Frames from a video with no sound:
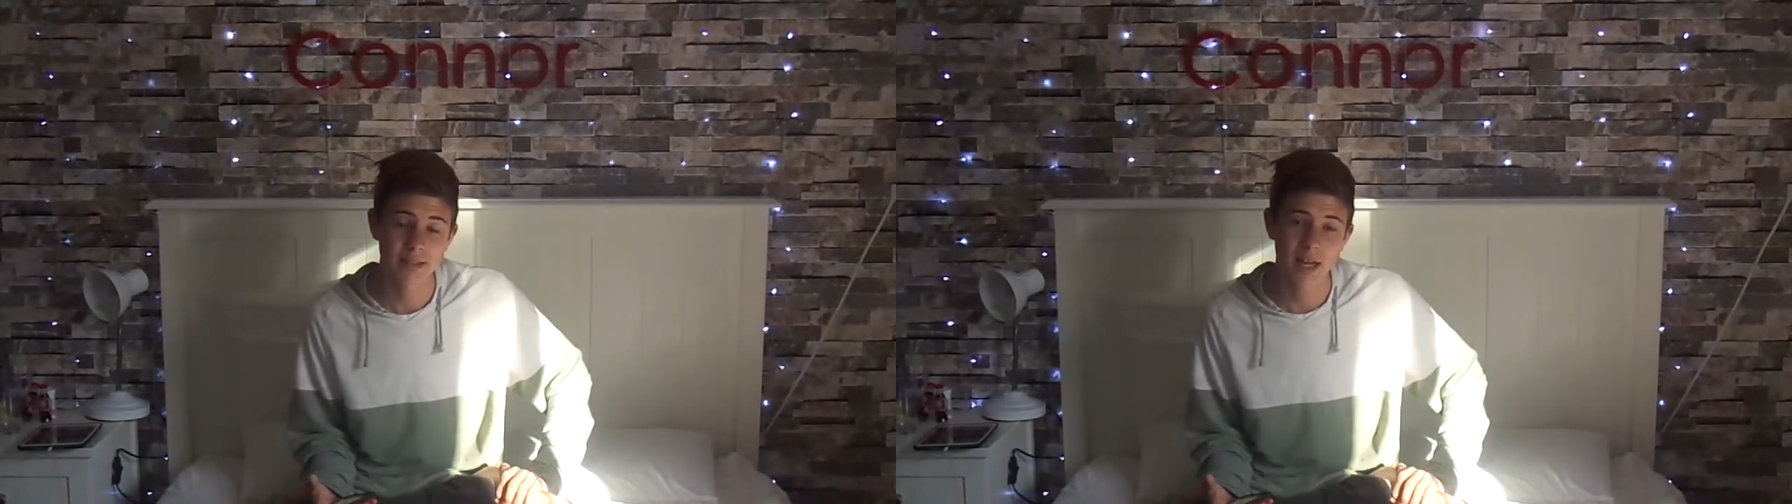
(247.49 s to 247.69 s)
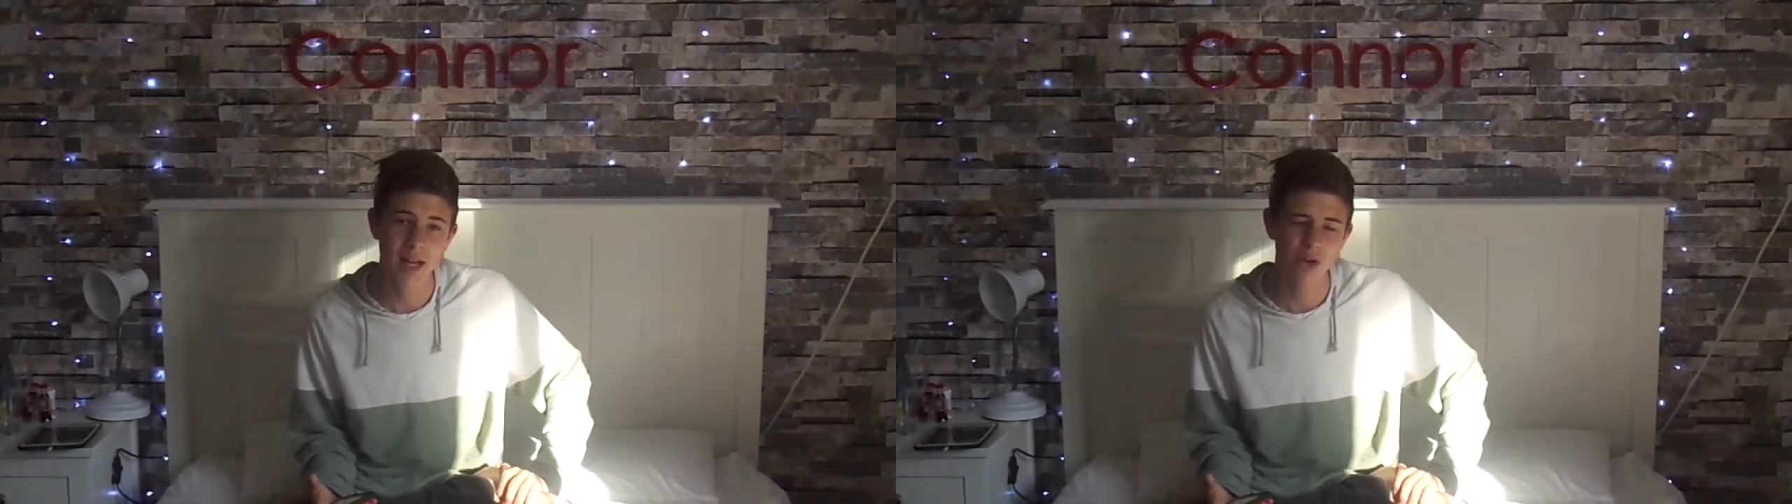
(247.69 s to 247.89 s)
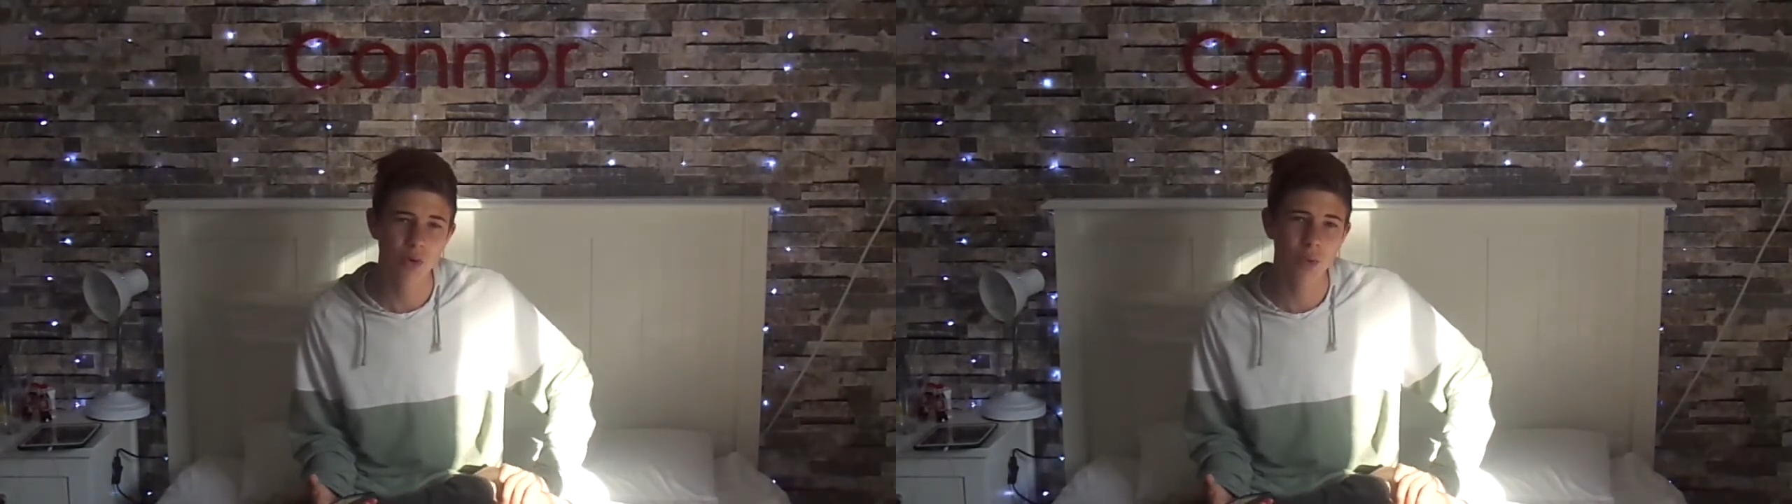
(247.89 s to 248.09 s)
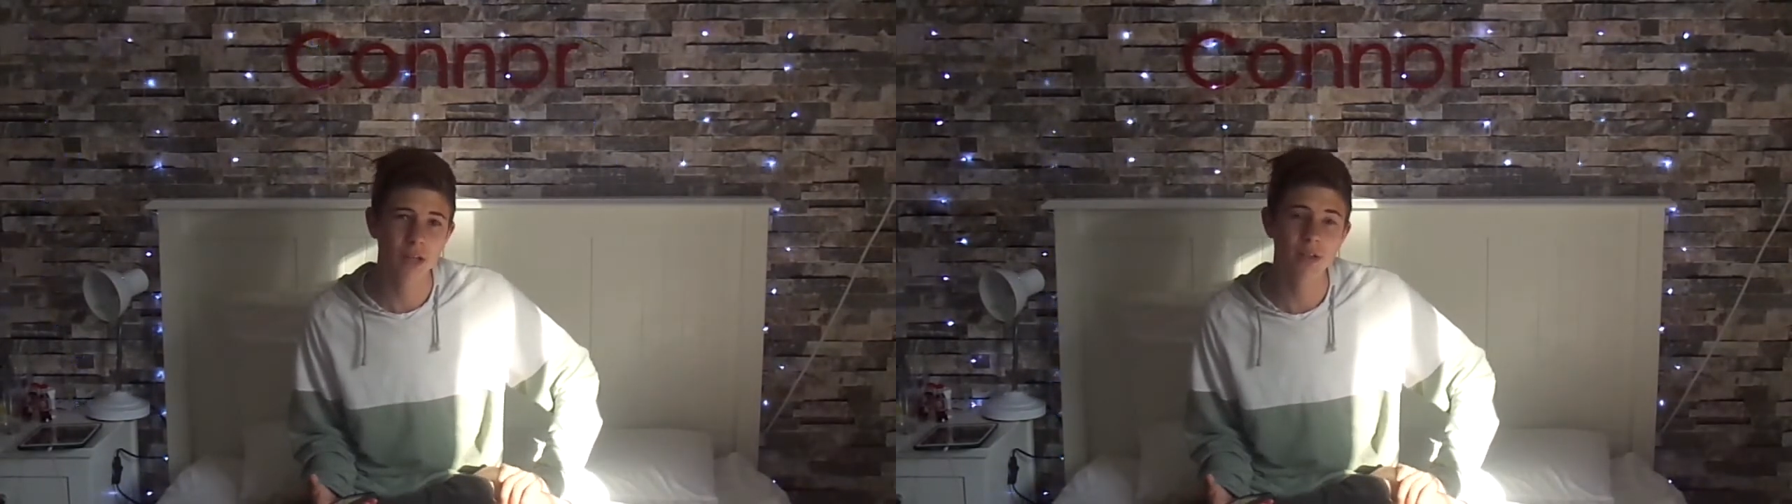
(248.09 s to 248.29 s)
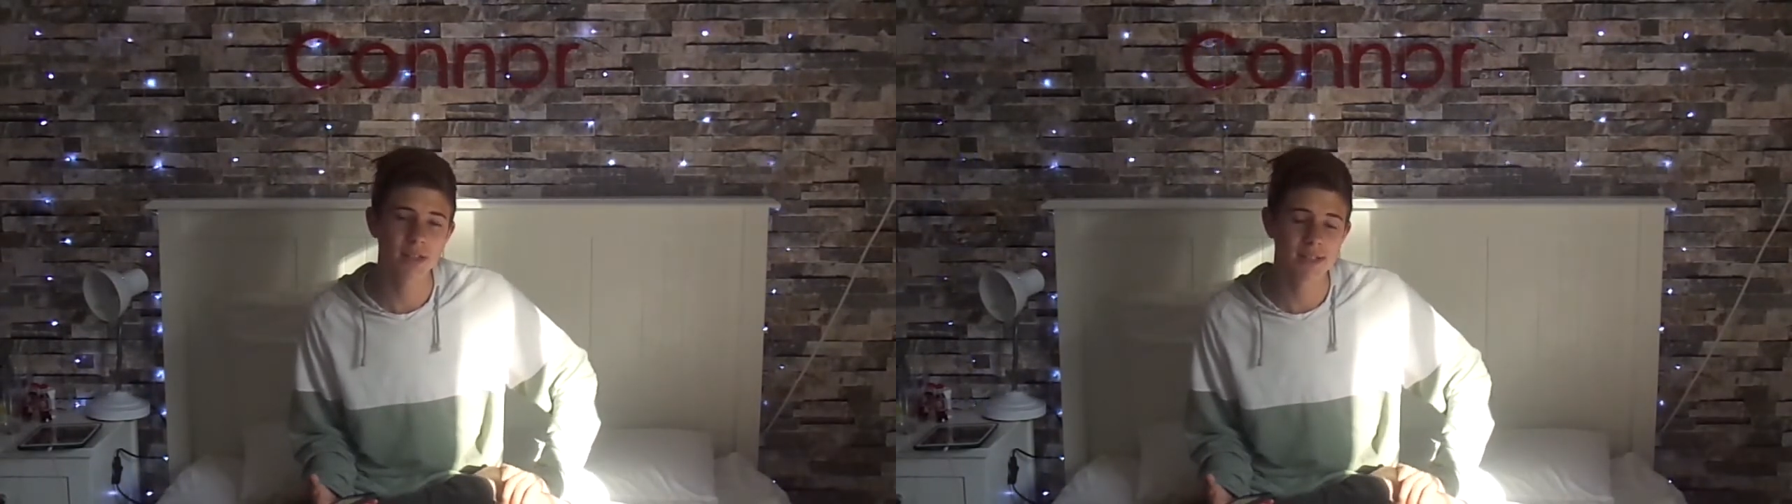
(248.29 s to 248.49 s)
I know when
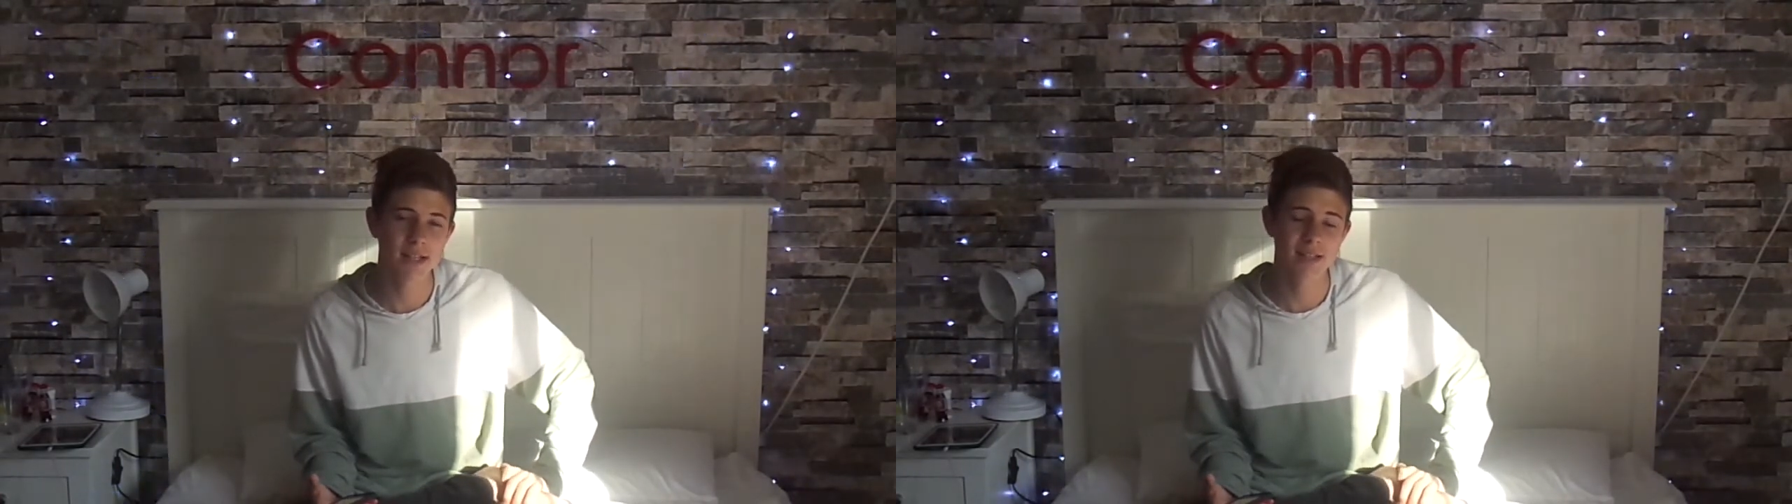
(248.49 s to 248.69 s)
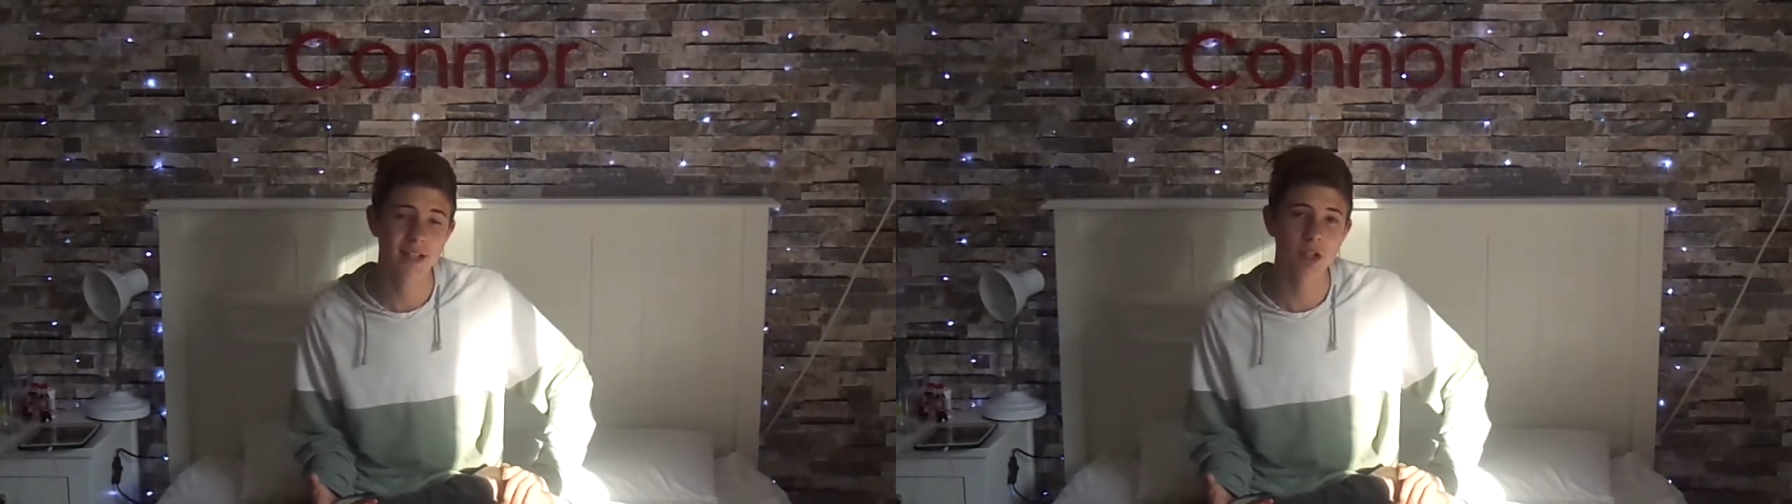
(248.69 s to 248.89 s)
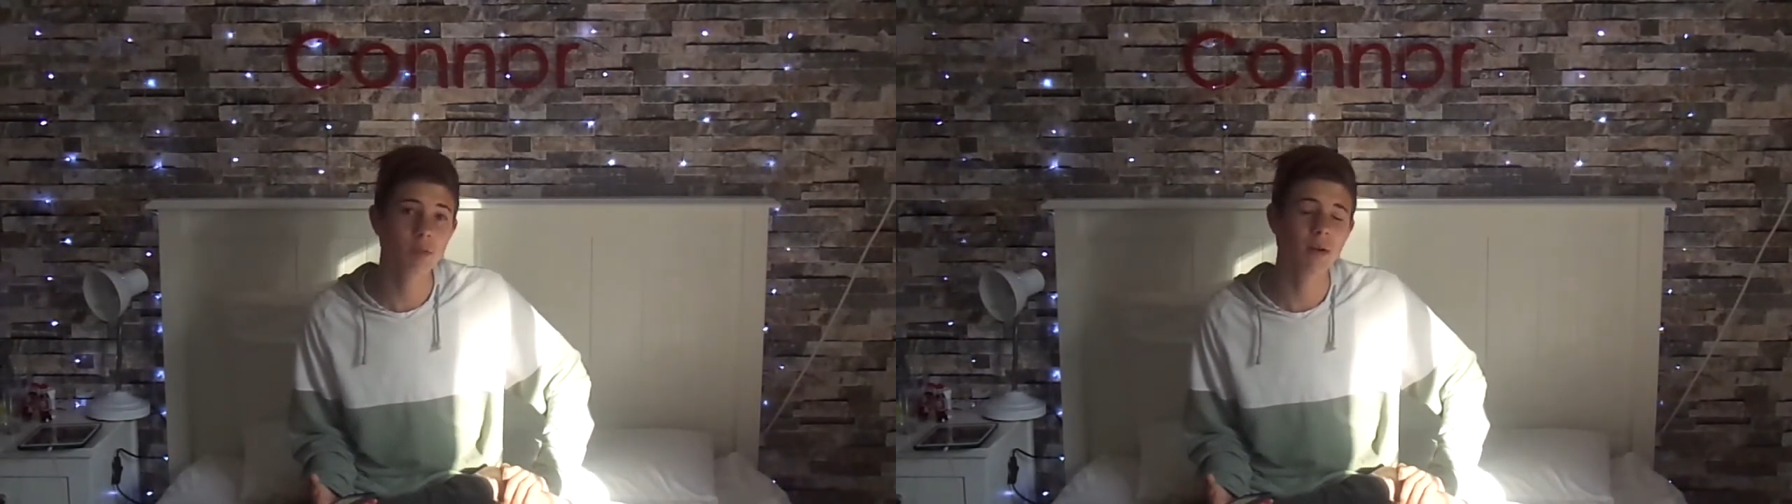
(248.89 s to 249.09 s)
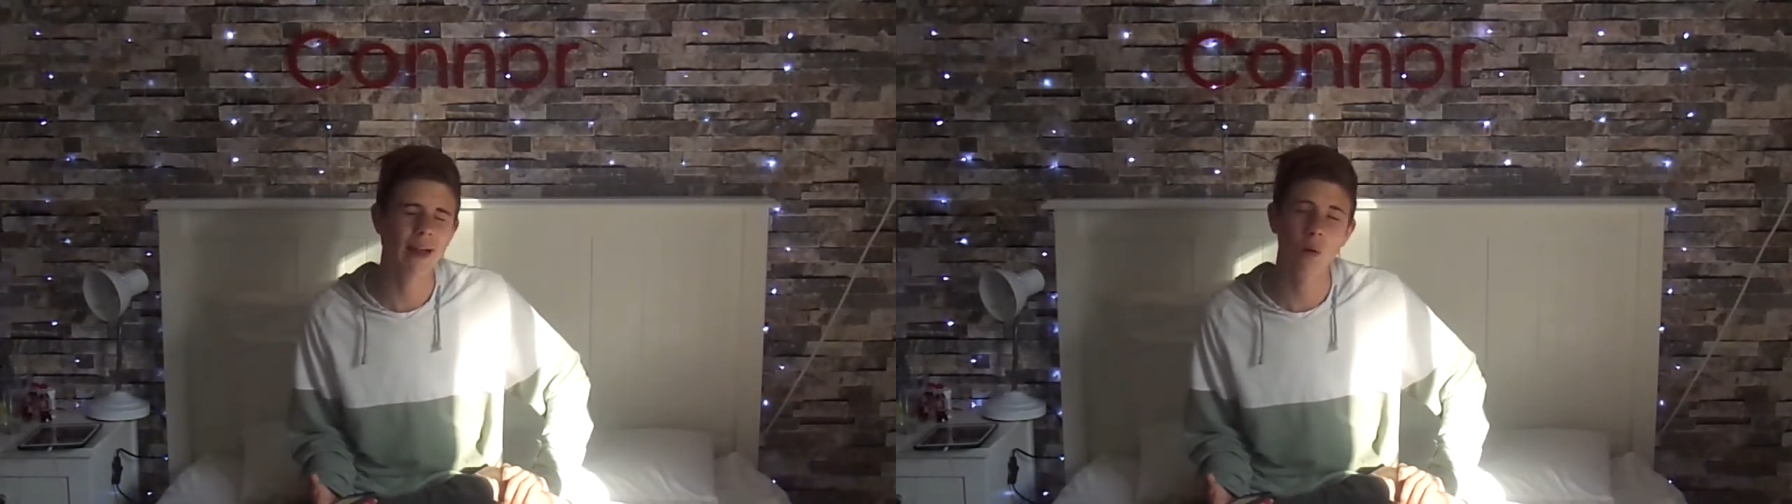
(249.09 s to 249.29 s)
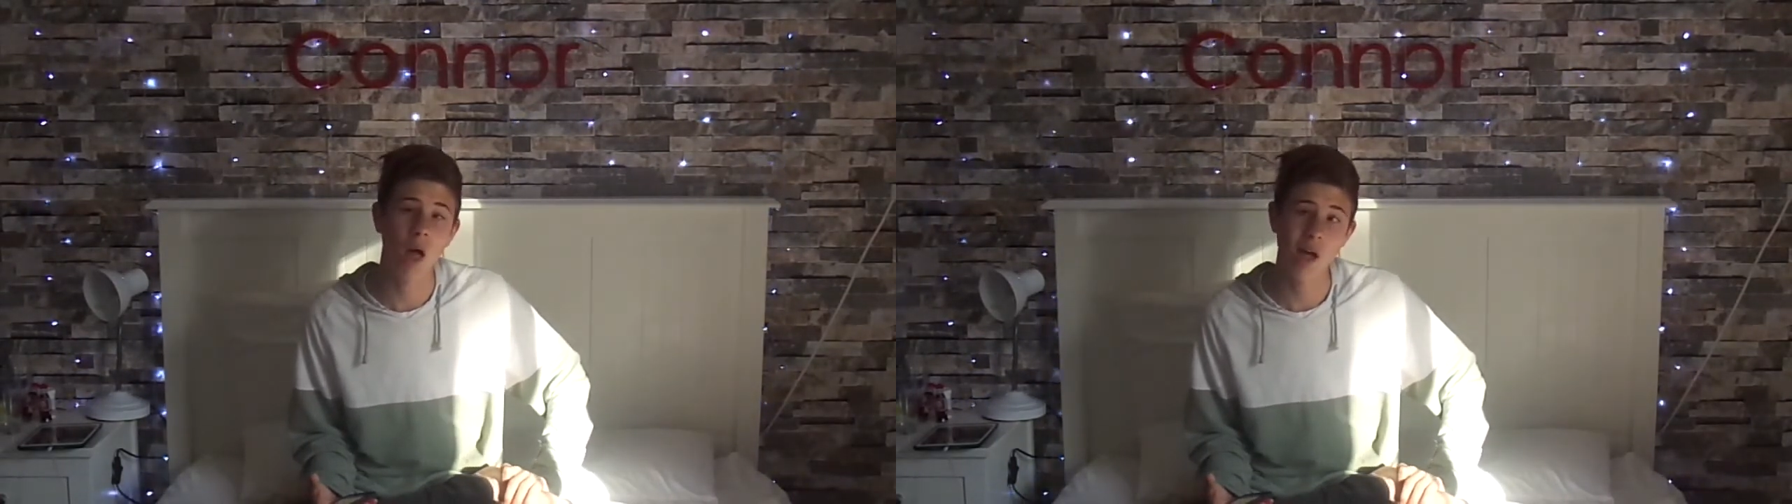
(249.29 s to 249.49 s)
you say Dylan, you're probably
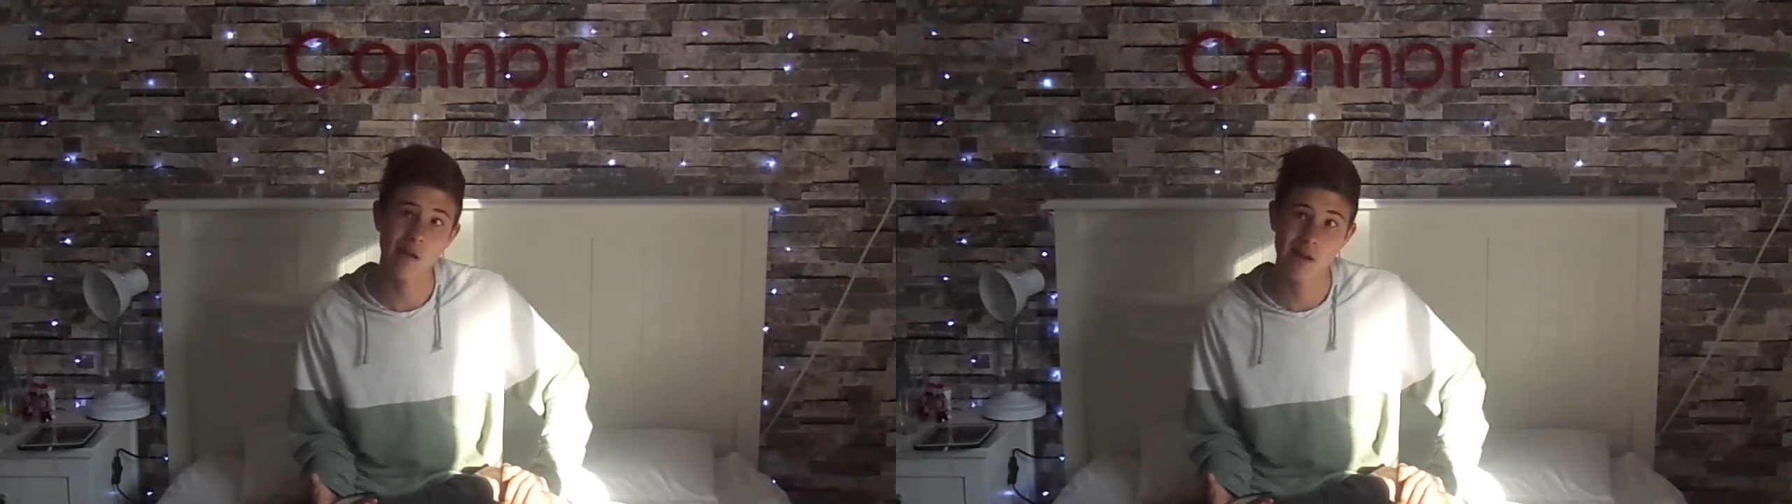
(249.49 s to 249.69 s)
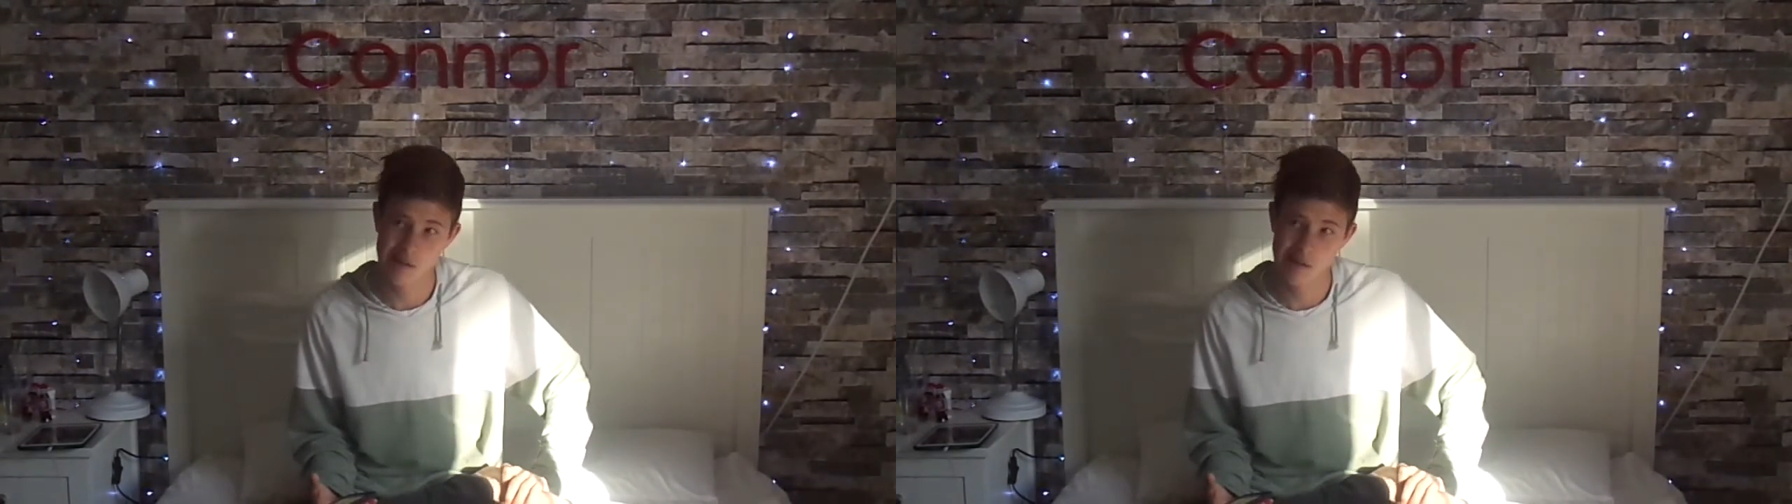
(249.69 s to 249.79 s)
like, what?